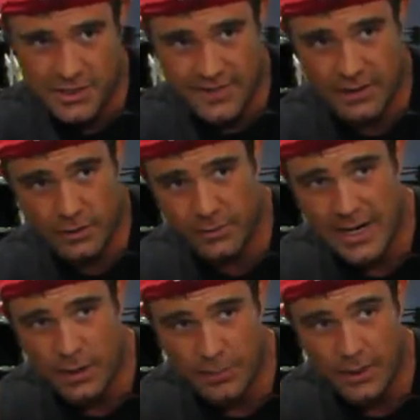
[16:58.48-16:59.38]
you found another
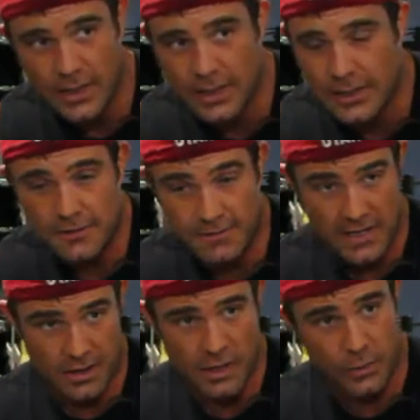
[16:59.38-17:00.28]
route, but find
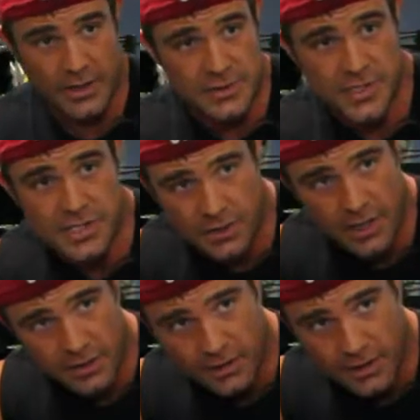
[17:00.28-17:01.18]
another one. That's still
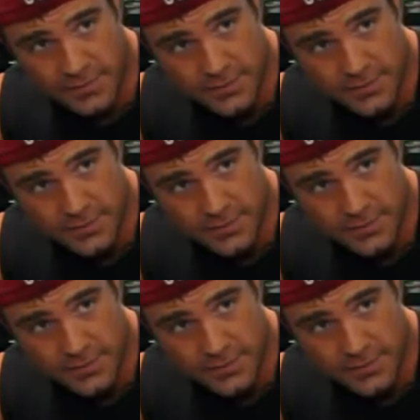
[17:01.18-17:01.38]
not good enough.